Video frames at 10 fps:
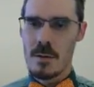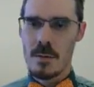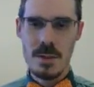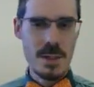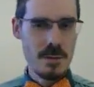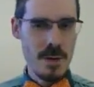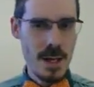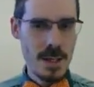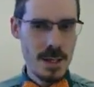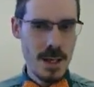What's the
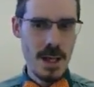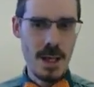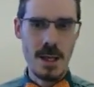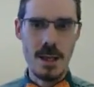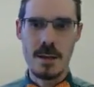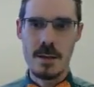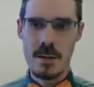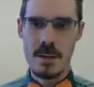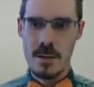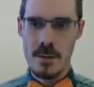gradient at A?
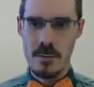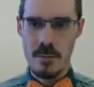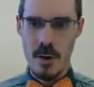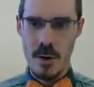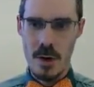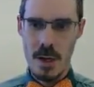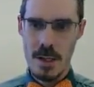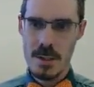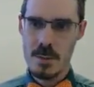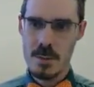The
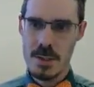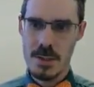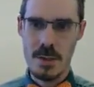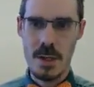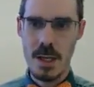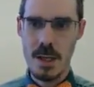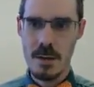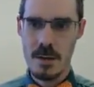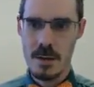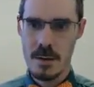rise was 30